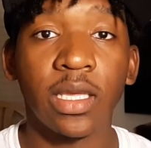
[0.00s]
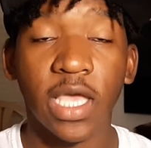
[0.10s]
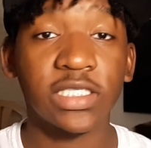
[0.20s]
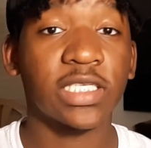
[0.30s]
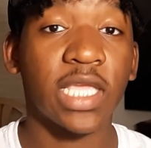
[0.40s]

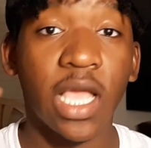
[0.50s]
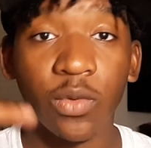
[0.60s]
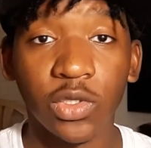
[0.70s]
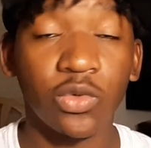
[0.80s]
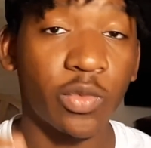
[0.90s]
As I said, I
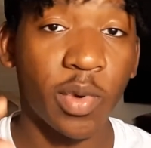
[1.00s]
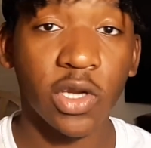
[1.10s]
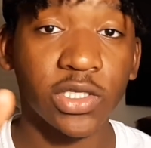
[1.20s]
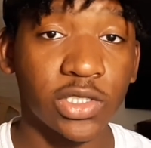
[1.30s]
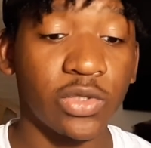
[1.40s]
would do a
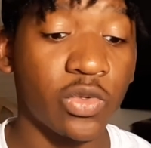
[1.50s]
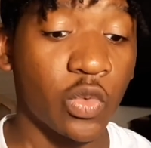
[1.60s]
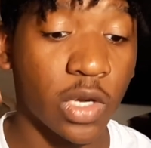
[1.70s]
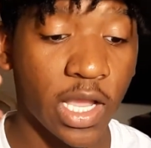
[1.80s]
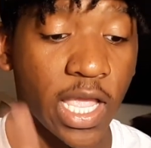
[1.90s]
part 2
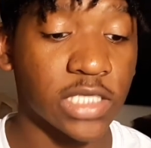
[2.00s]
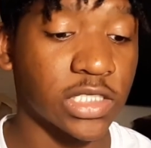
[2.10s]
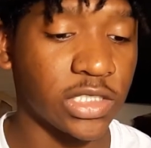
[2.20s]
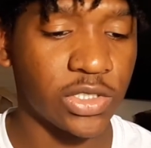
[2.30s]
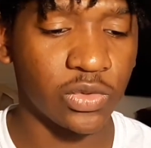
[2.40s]
where I
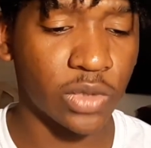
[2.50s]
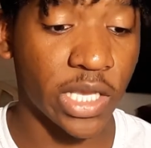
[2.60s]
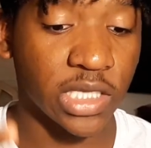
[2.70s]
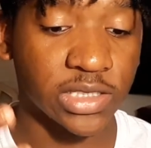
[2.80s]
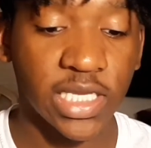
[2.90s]
actually do
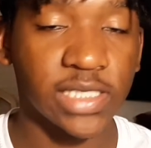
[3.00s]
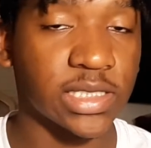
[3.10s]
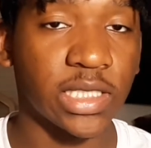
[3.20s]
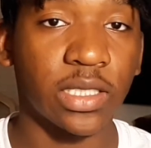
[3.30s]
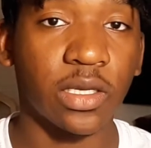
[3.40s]
like a
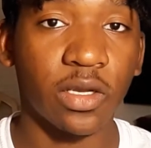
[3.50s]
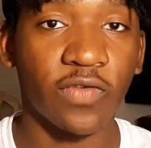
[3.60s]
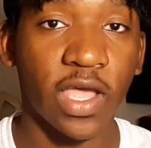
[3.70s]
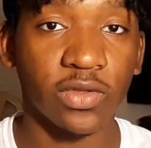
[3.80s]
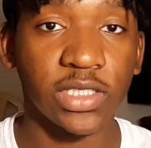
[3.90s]
testing of
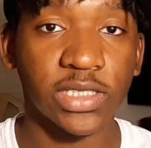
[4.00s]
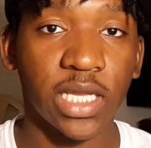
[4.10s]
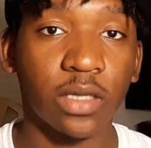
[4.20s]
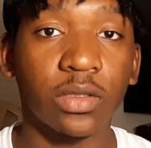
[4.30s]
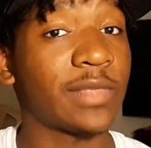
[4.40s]
how these
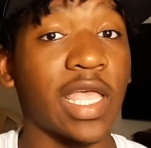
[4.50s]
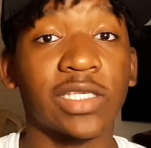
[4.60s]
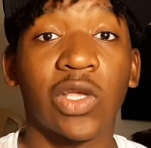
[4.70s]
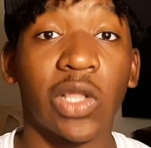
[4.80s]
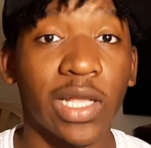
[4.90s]
sound. That's
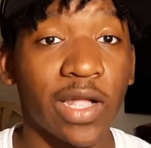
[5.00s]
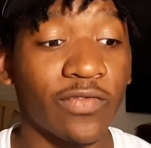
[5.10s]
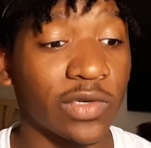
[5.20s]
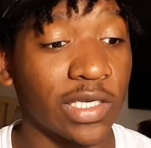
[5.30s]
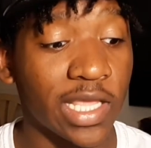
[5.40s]
all I got
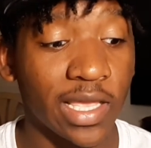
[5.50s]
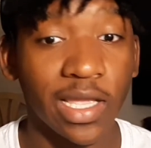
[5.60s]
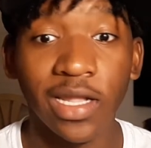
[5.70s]
for today.